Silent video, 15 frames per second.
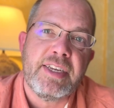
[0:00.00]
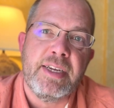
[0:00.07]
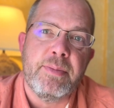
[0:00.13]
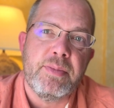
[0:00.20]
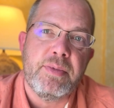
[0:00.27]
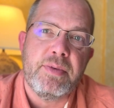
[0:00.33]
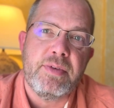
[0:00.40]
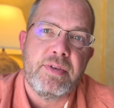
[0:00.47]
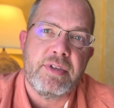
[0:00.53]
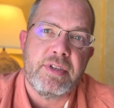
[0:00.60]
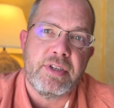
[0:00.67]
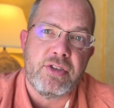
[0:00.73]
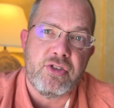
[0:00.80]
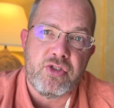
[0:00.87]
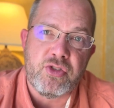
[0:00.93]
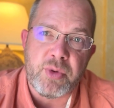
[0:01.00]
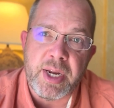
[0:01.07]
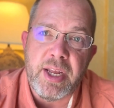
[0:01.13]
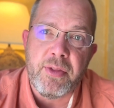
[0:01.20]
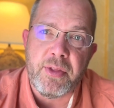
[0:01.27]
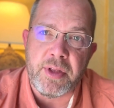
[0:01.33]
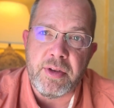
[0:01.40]
Him to
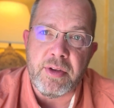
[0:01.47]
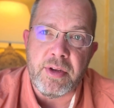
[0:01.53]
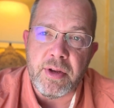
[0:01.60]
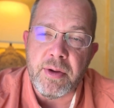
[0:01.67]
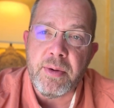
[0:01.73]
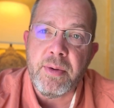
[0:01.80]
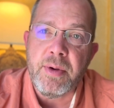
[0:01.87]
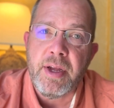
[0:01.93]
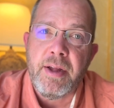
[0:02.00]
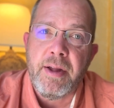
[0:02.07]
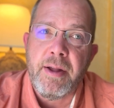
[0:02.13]
strengthen you,